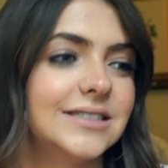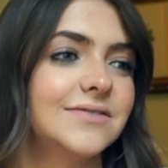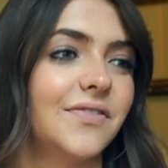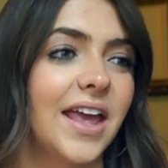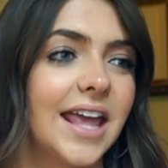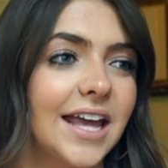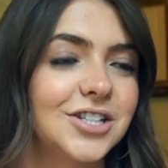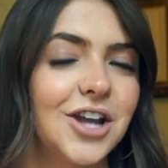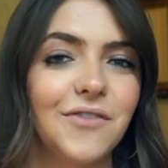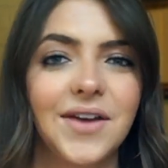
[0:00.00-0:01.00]

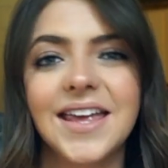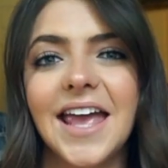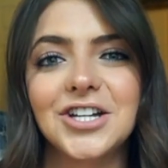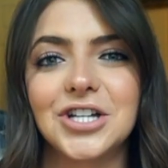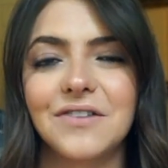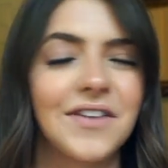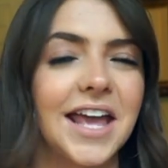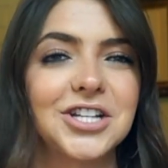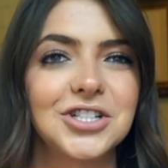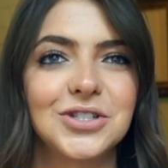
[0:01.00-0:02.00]

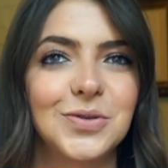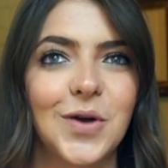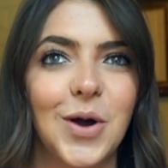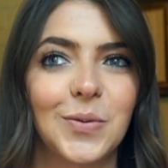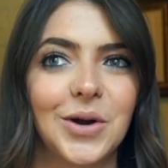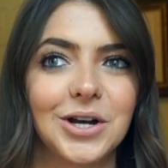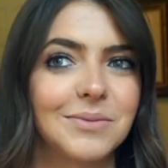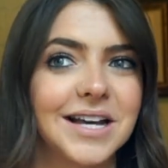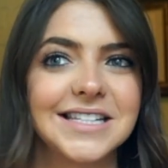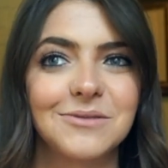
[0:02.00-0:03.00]
vacation's the wrong word
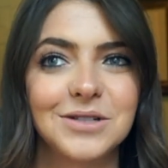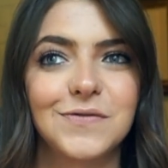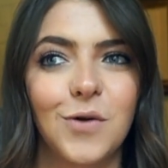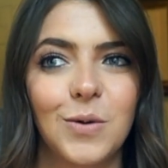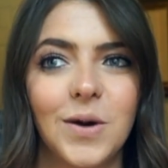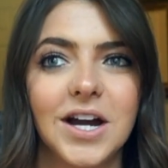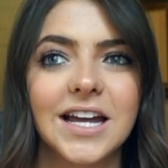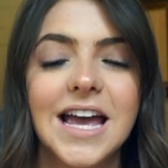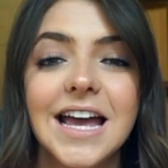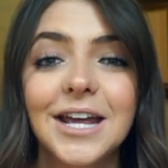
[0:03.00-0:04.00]
because it was for
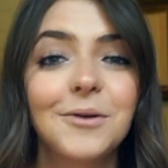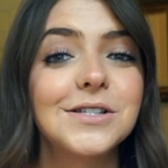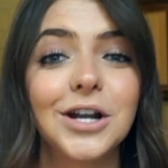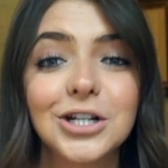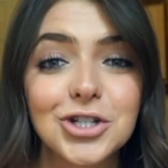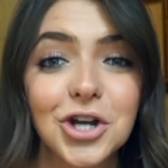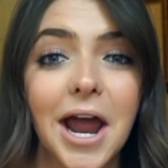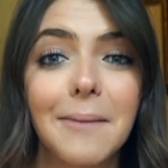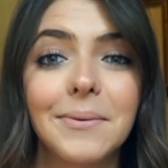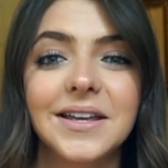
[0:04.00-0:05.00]
work. He was on a
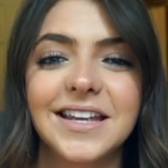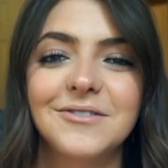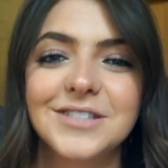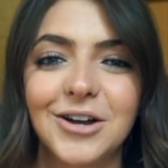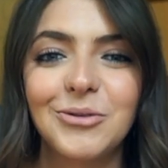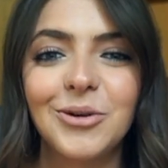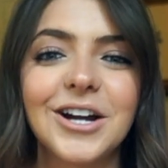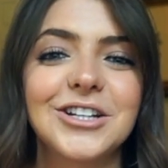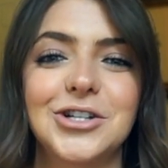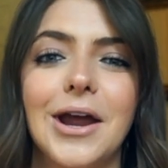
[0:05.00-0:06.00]
trip. He was on a
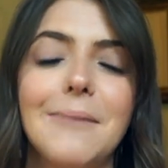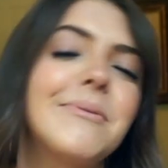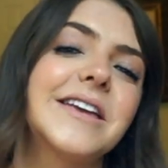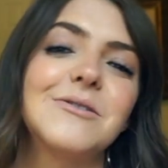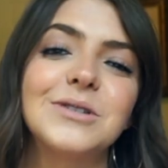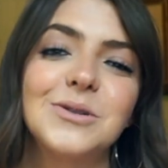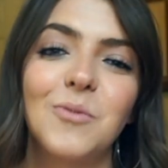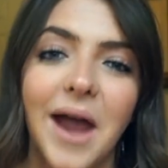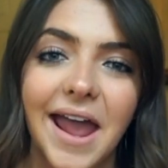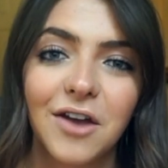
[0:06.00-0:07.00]
work trip. He was
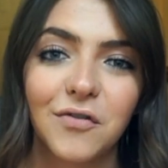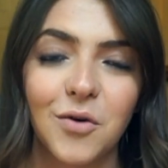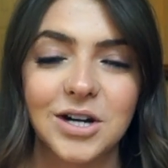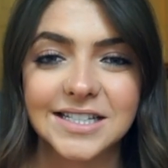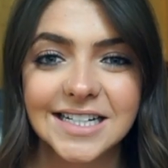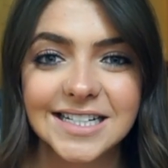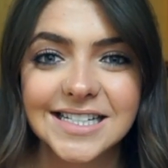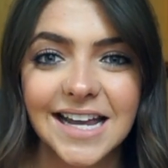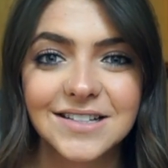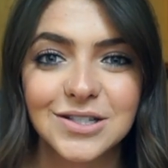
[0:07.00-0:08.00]
away for 6
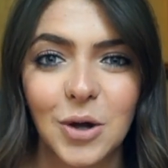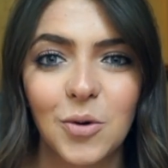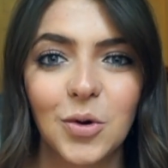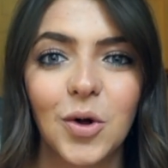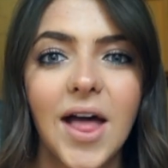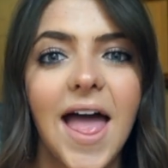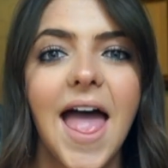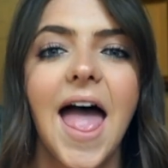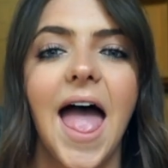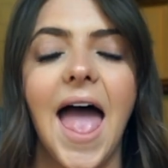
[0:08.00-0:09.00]
days total.
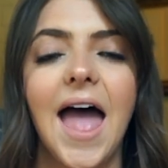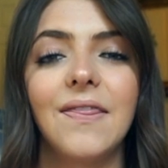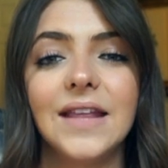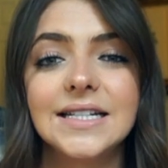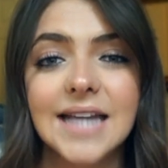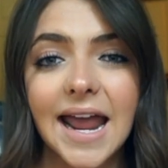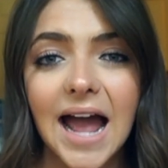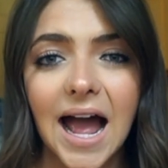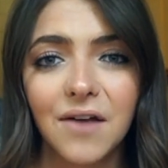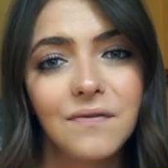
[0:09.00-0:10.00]
And the day
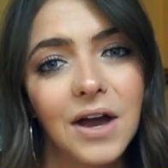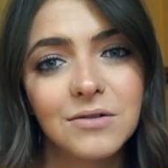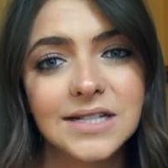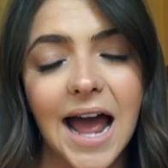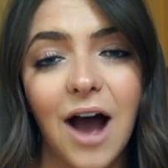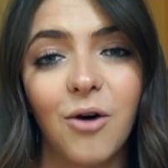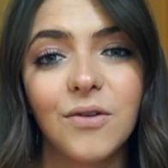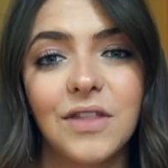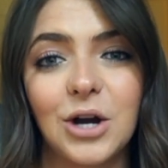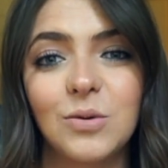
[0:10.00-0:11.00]
I found
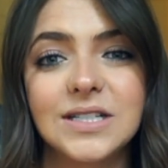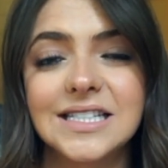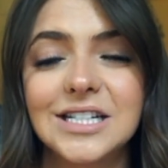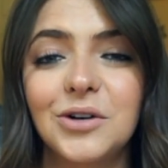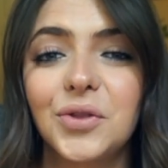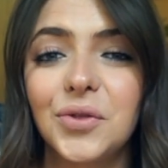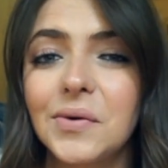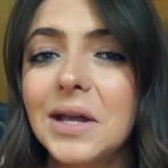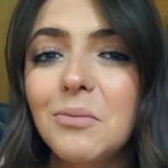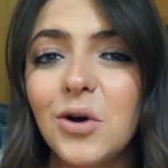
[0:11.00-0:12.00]
out, there was still
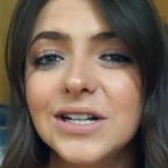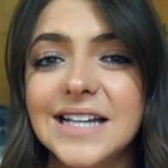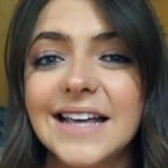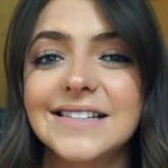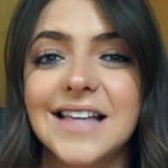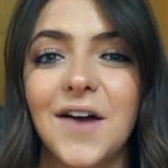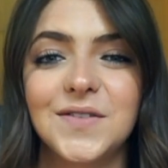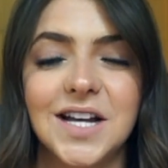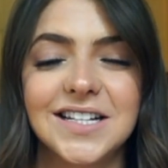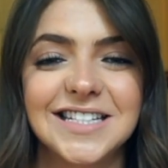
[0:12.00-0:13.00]
3 more days
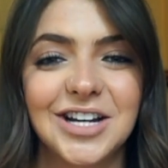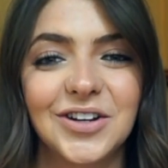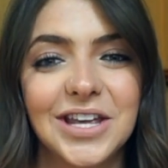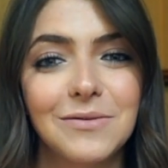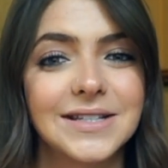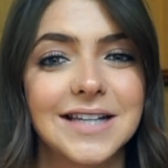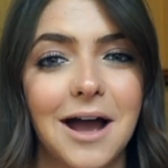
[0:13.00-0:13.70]
left until he was